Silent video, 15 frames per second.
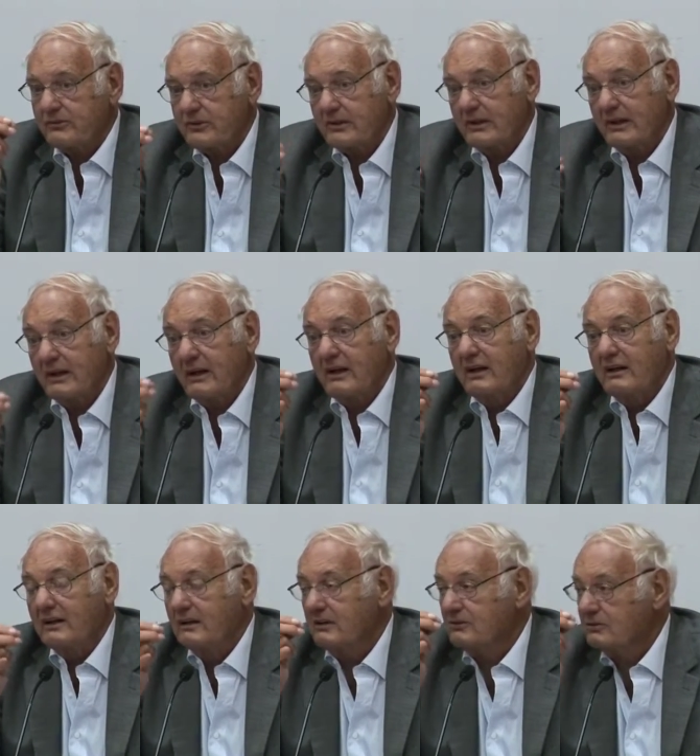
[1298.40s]
the
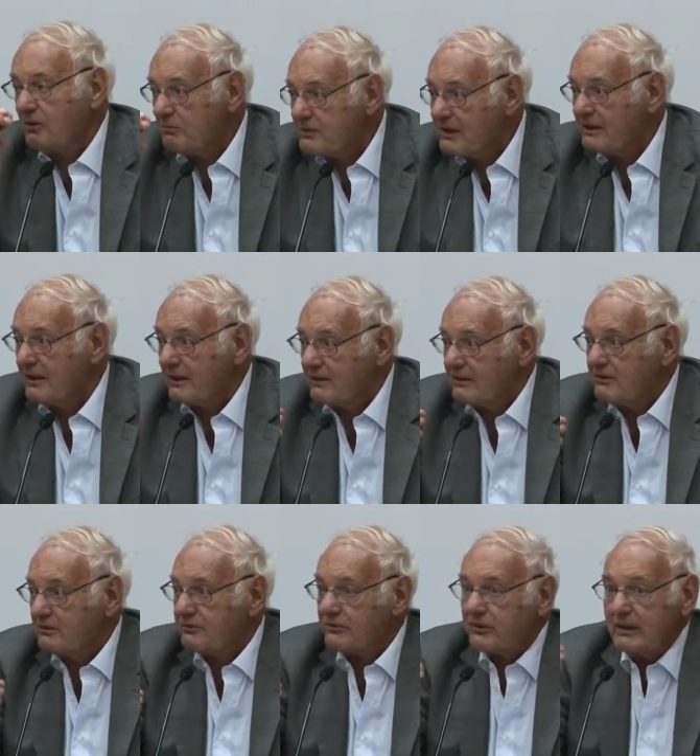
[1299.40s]
uh,
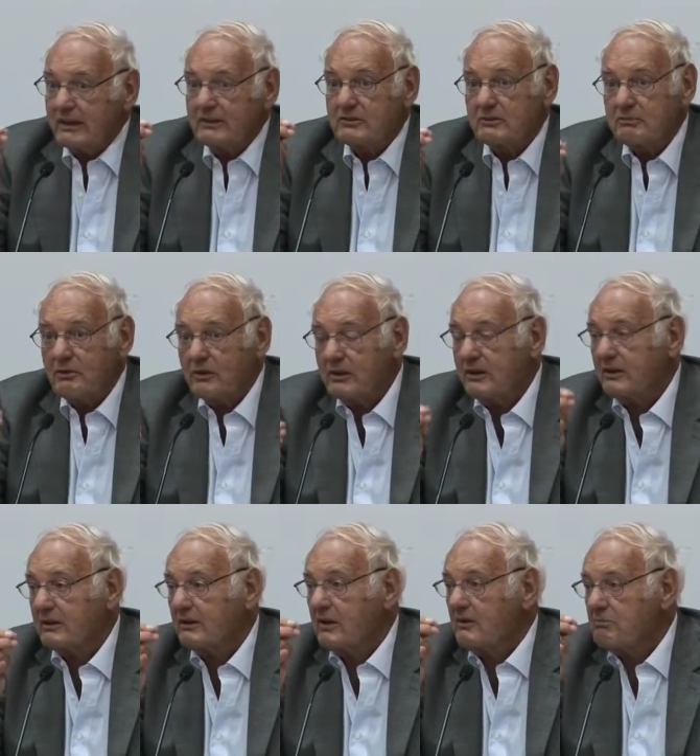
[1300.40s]
dominant, of the
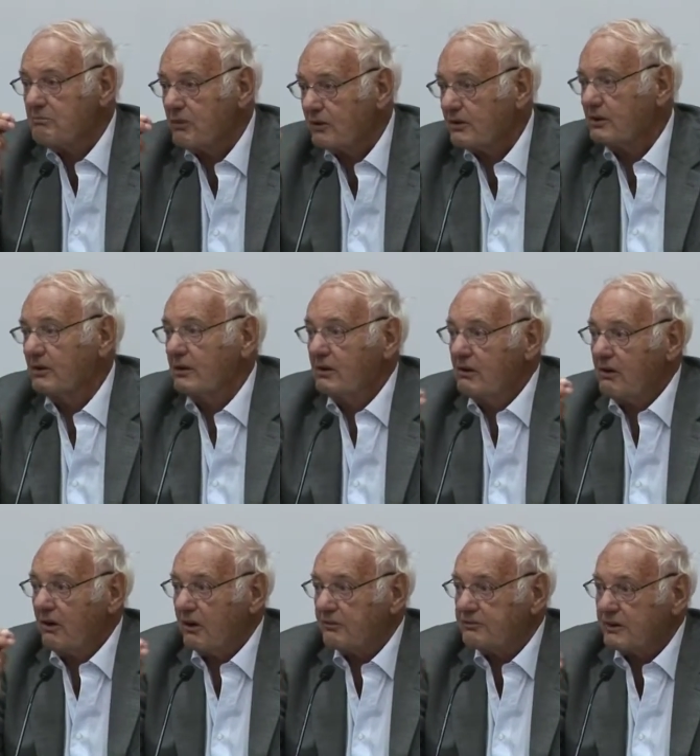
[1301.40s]
hegemonic model
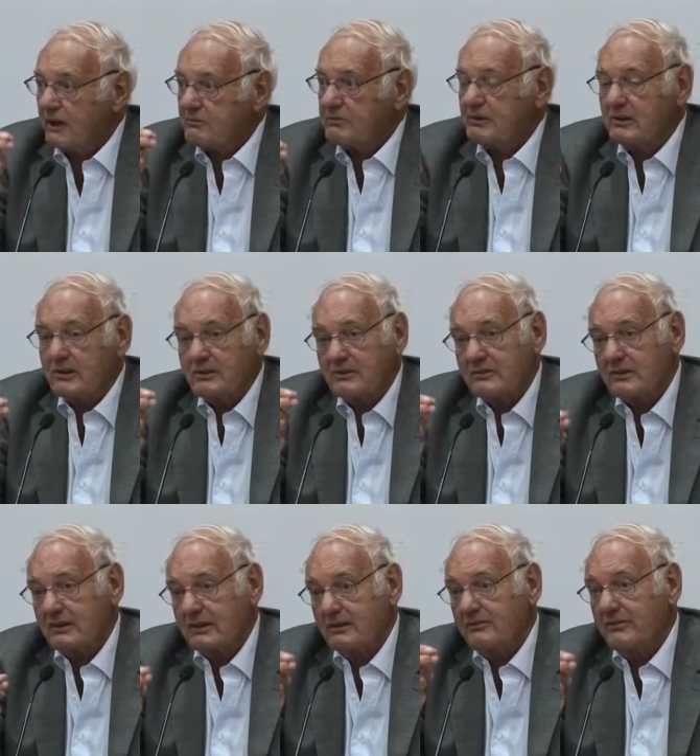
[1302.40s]
of capitalist
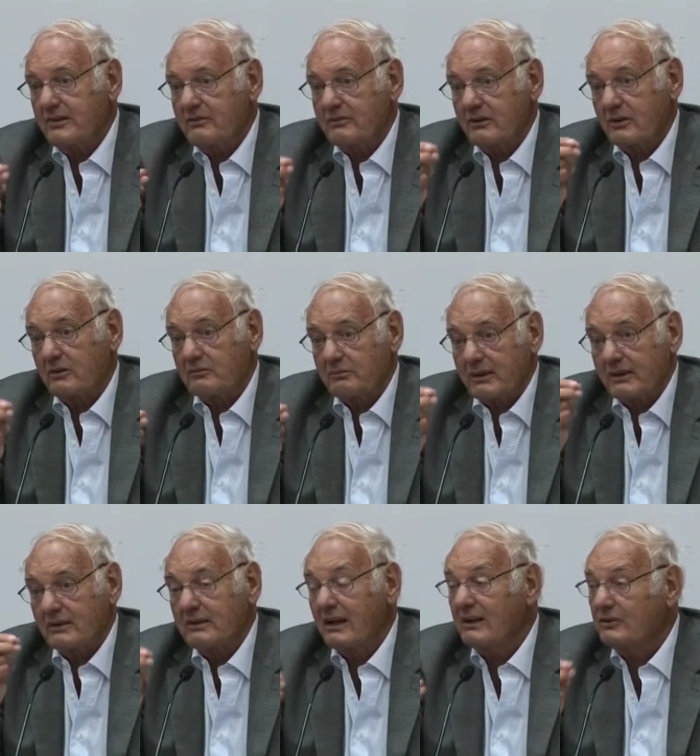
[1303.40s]
uh,
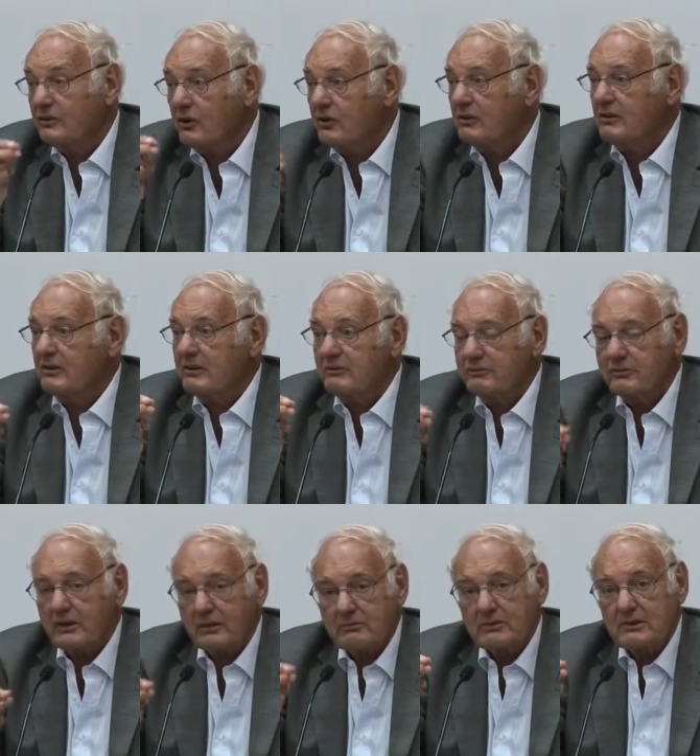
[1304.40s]
development, an alternative
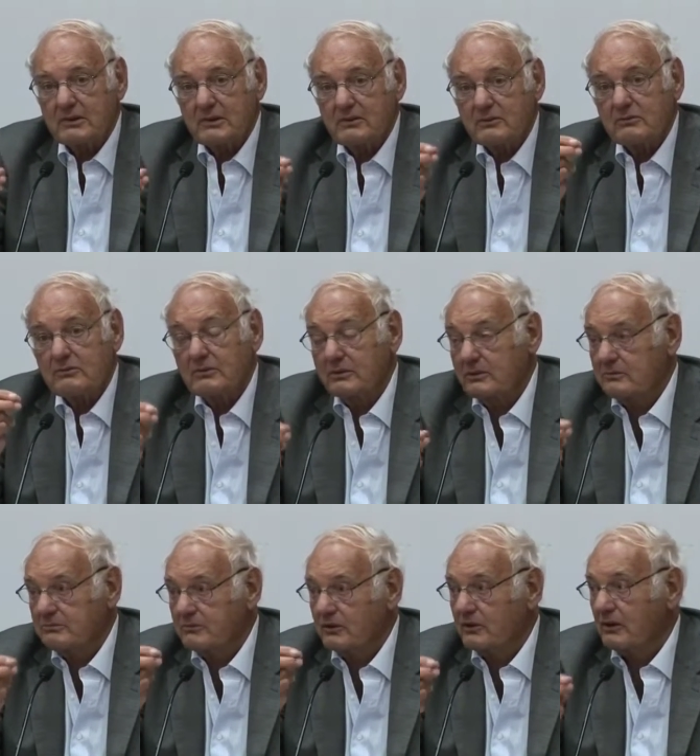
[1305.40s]
capitalist
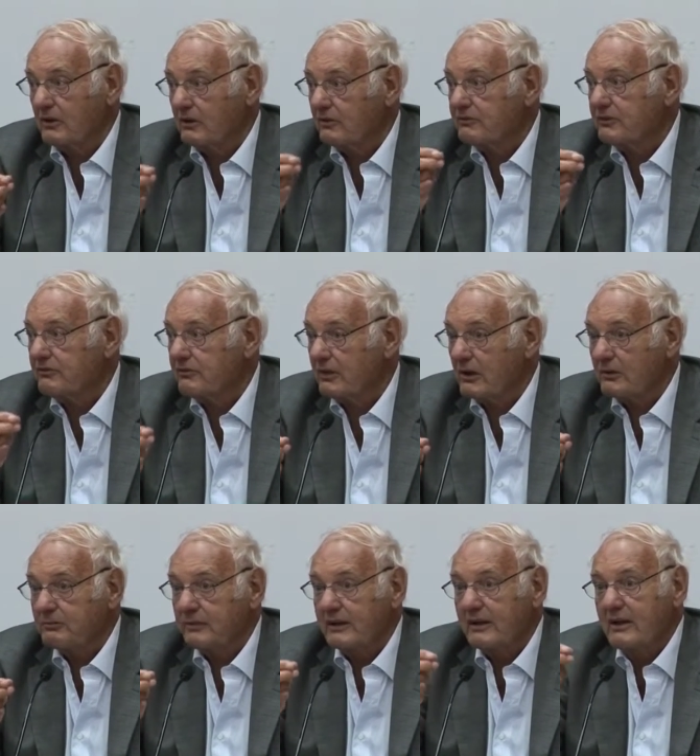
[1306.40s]
model of
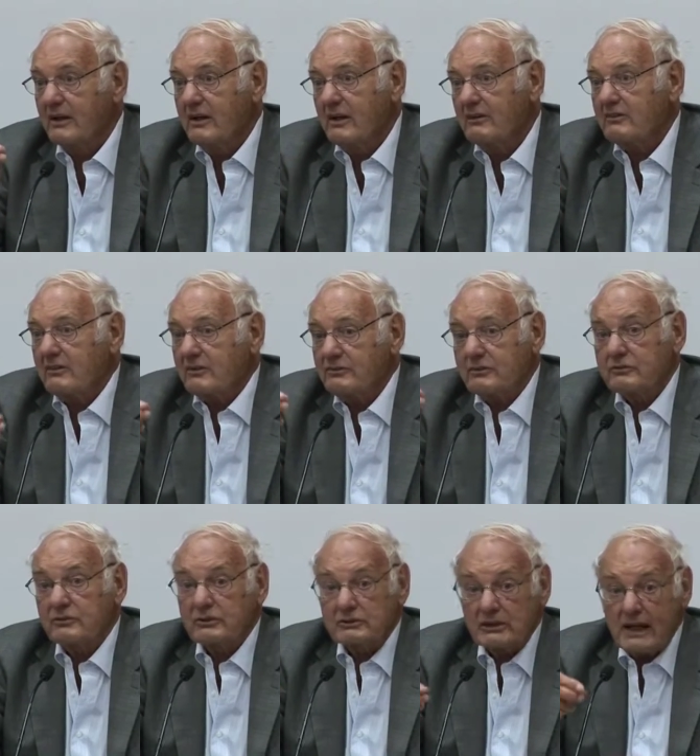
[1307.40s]
development. And therefore,
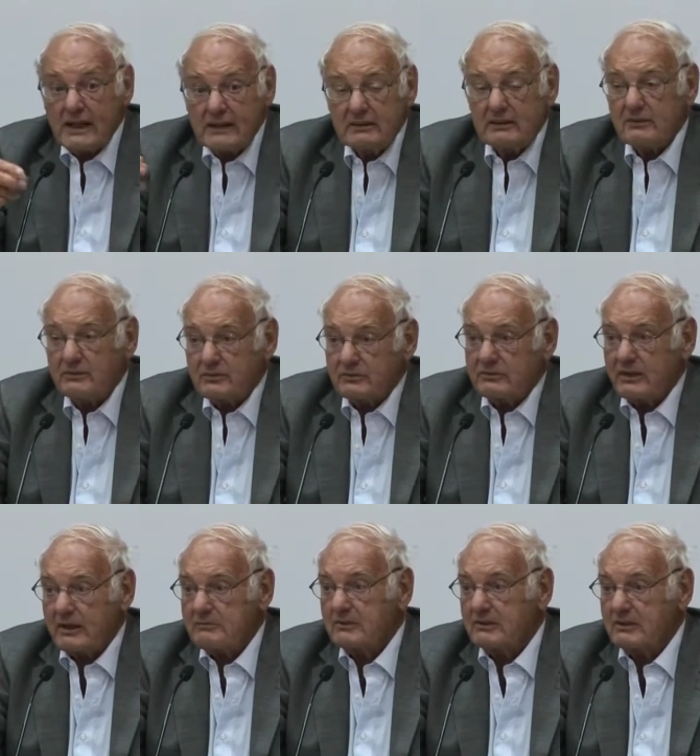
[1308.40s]
varieties of
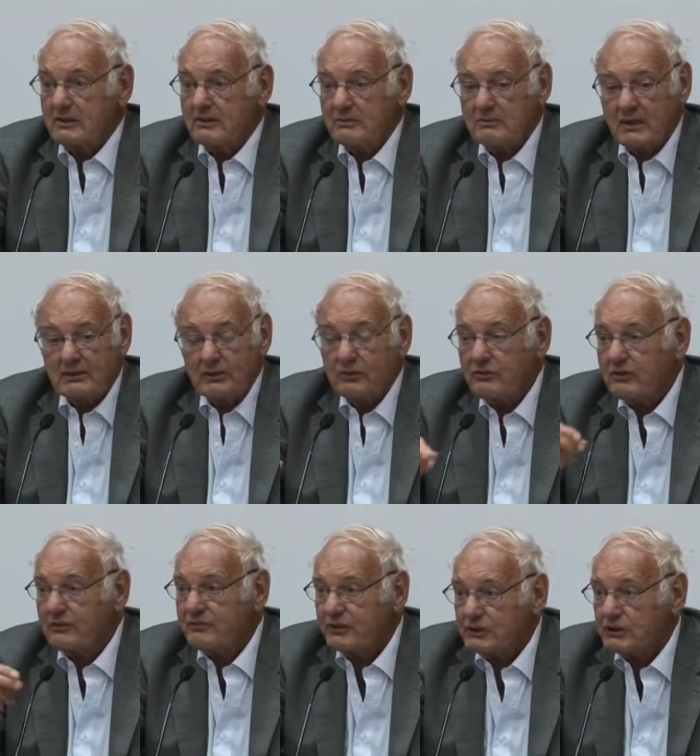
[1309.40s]
capitalism are not
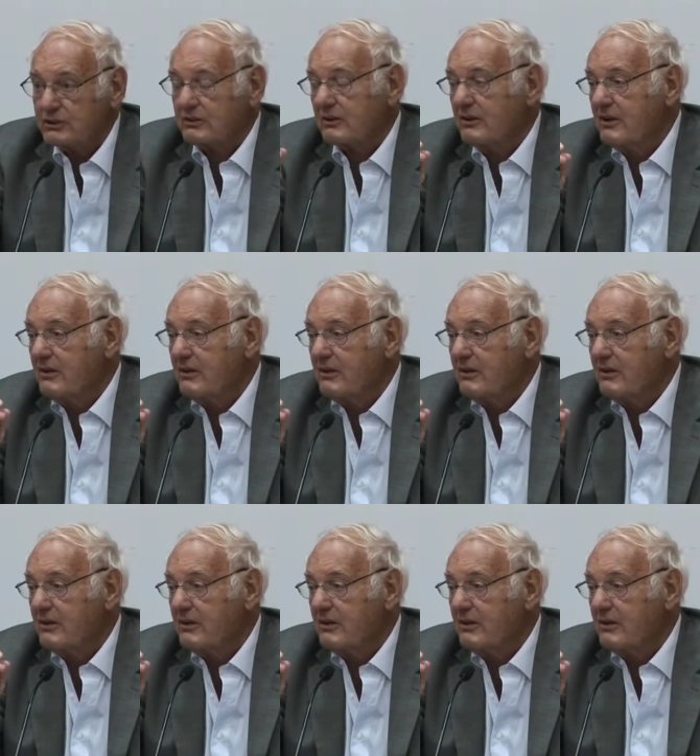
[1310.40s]
sufficient